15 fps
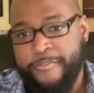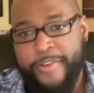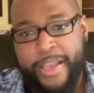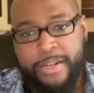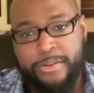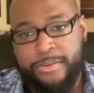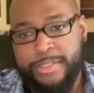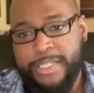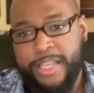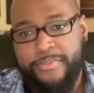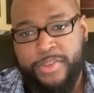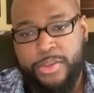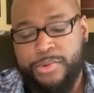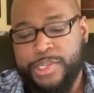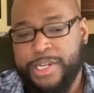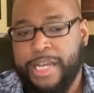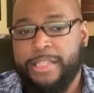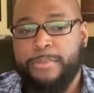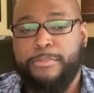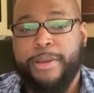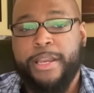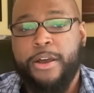and FanDuel is giving you a
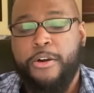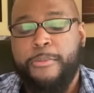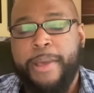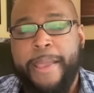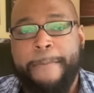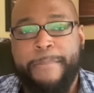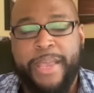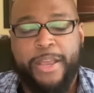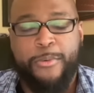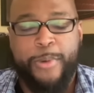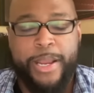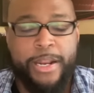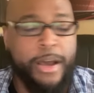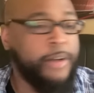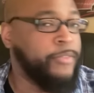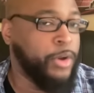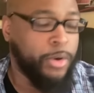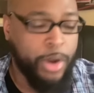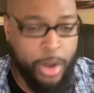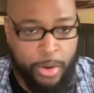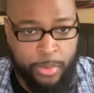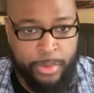shot to bring home a big win of
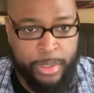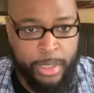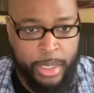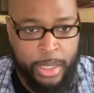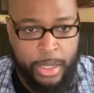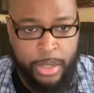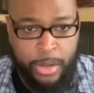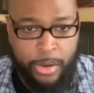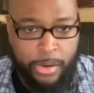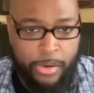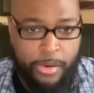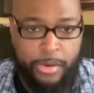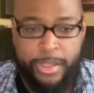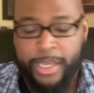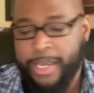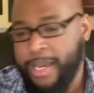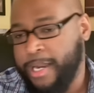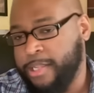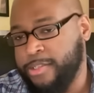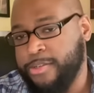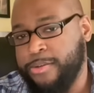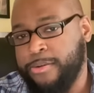your own. All you
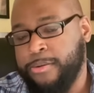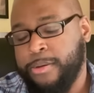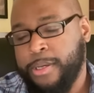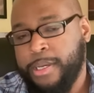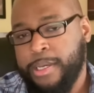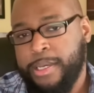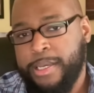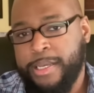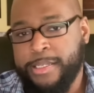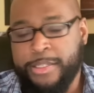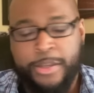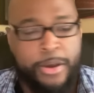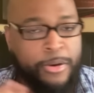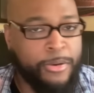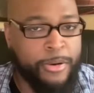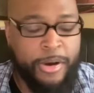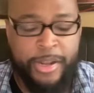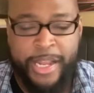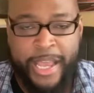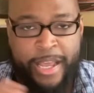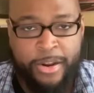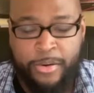got to do is
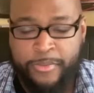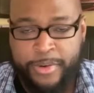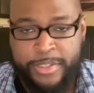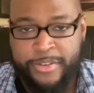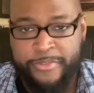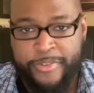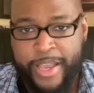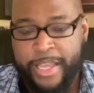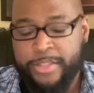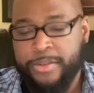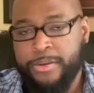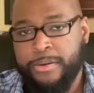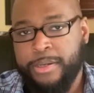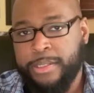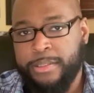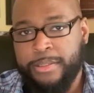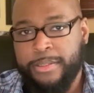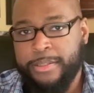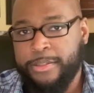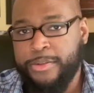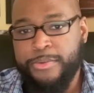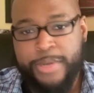head over to FanDuel,
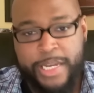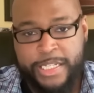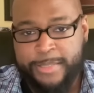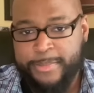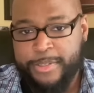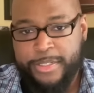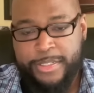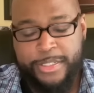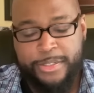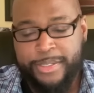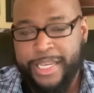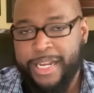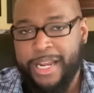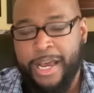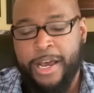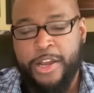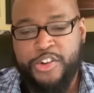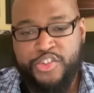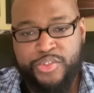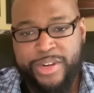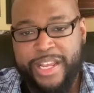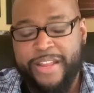and new customers, you'll get
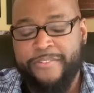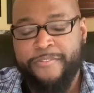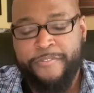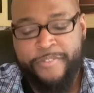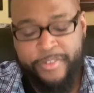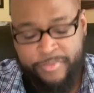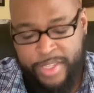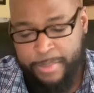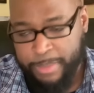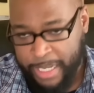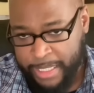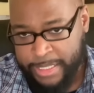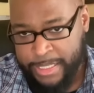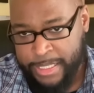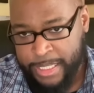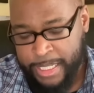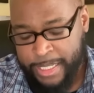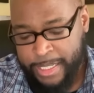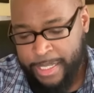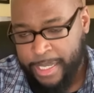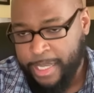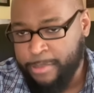$150
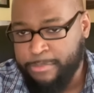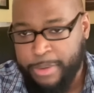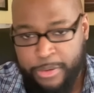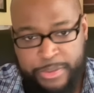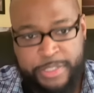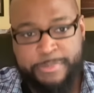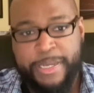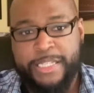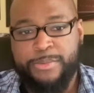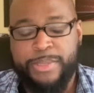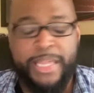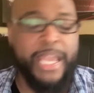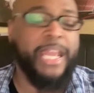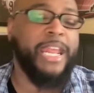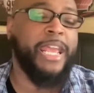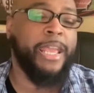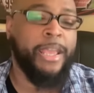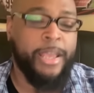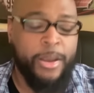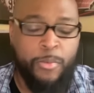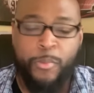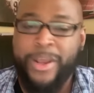in bonus bets with
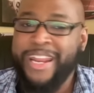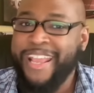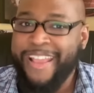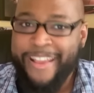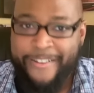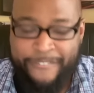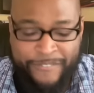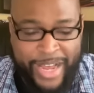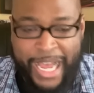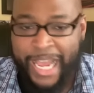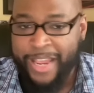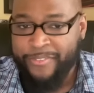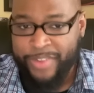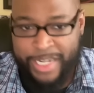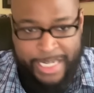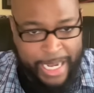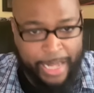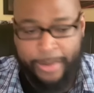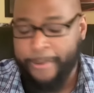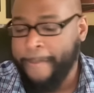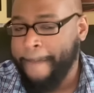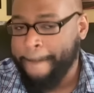any winning
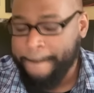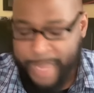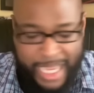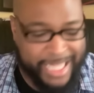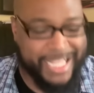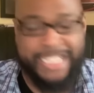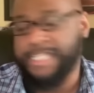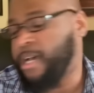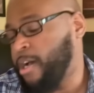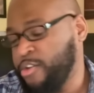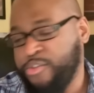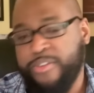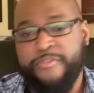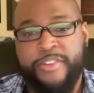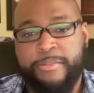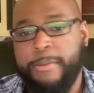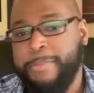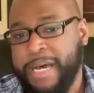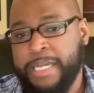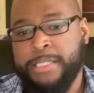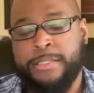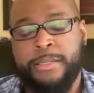$5 bet. That's
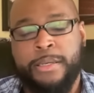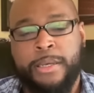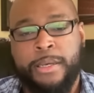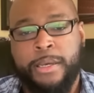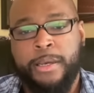$150.